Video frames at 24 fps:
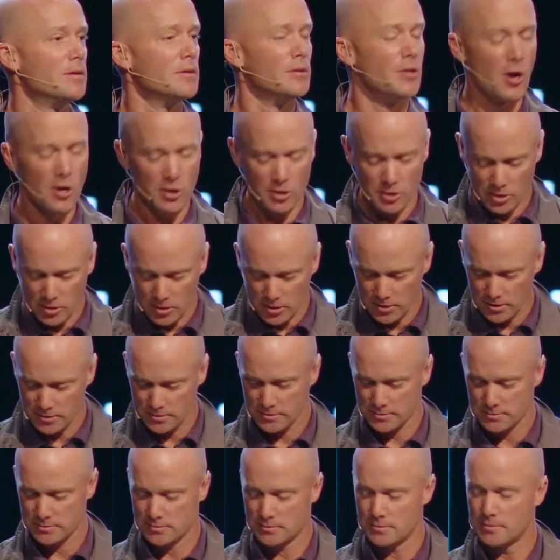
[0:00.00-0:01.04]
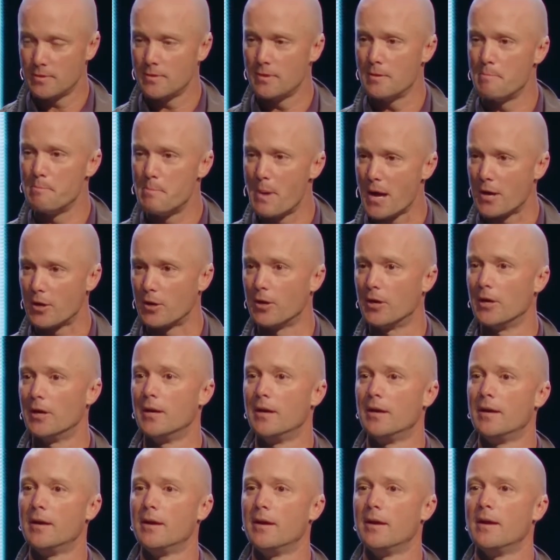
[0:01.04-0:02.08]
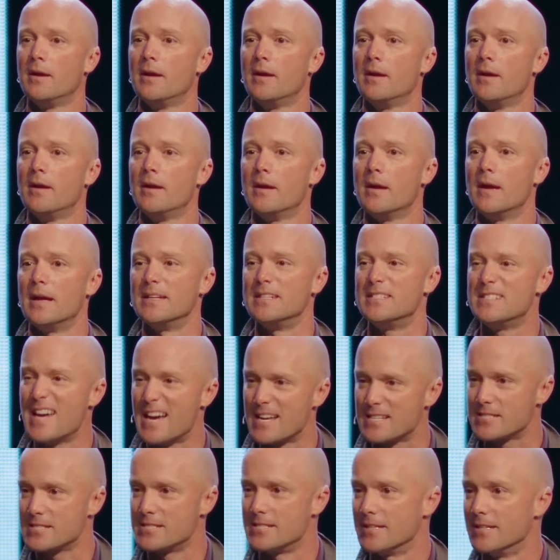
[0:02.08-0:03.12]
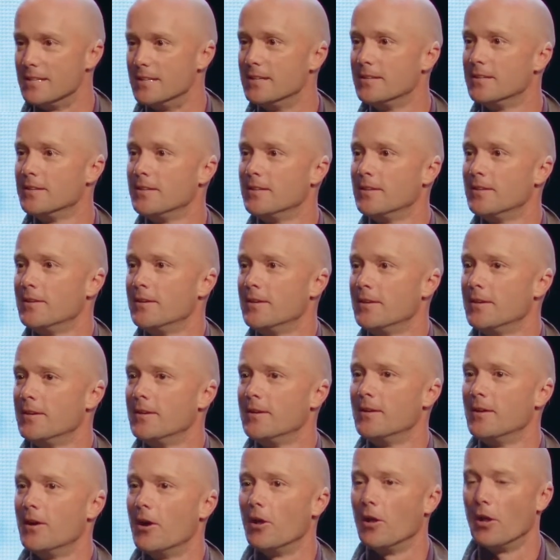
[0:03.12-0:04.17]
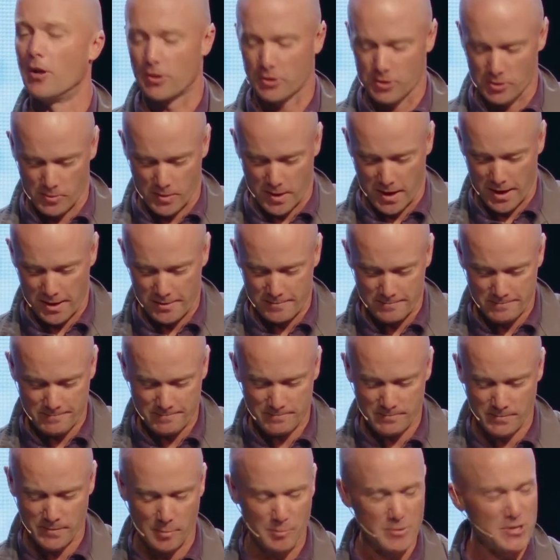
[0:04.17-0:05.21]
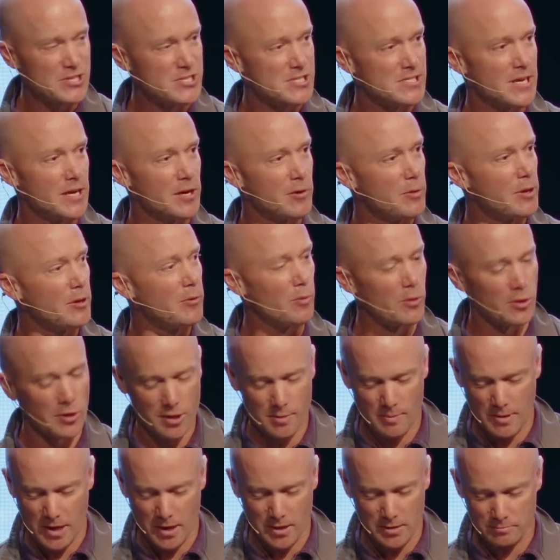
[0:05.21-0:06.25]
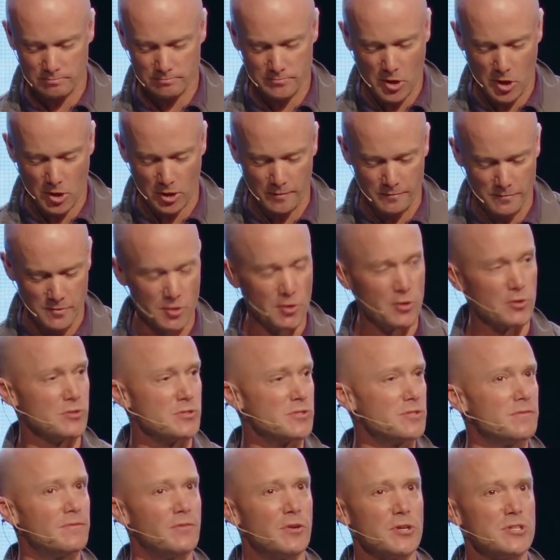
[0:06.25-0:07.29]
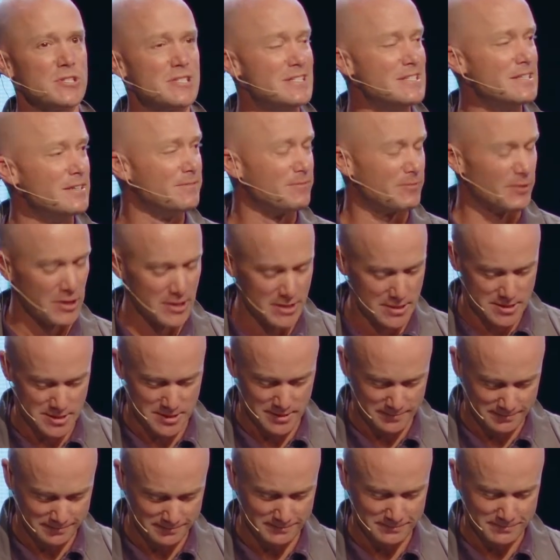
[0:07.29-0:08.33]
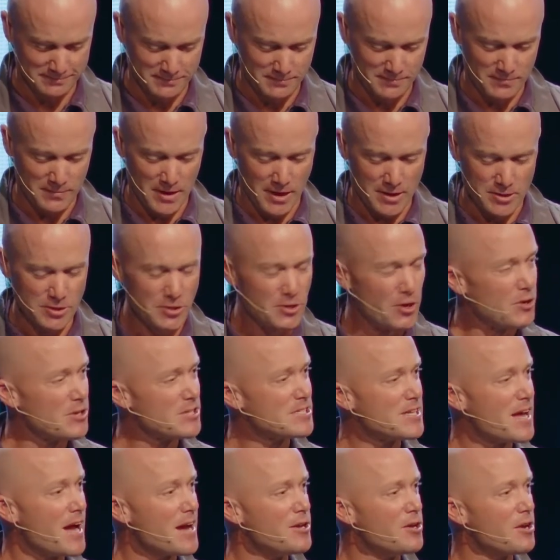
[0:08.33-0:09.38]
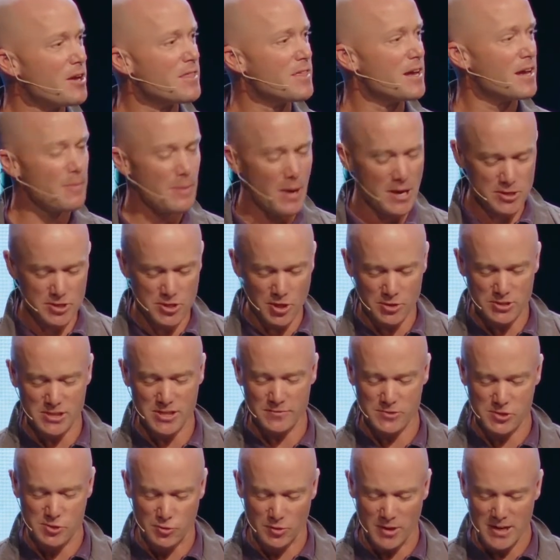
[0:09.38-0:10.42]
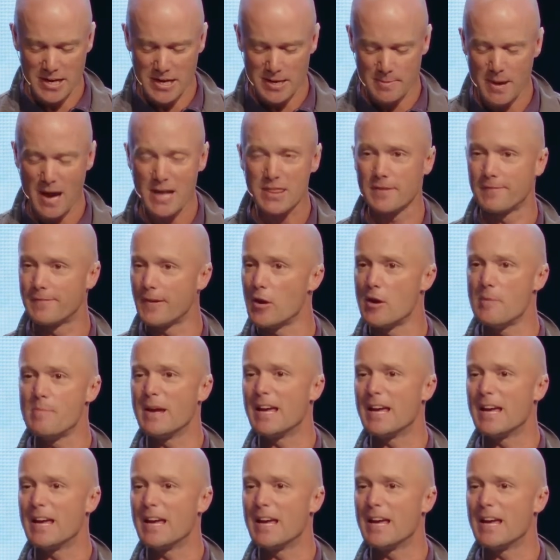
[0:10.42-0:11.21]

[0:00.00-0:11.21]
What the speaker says: longer, better, and tested along the way. Let me just say a quick word about all of those. First, different. You notice that? You can think about Joseph's dream at the very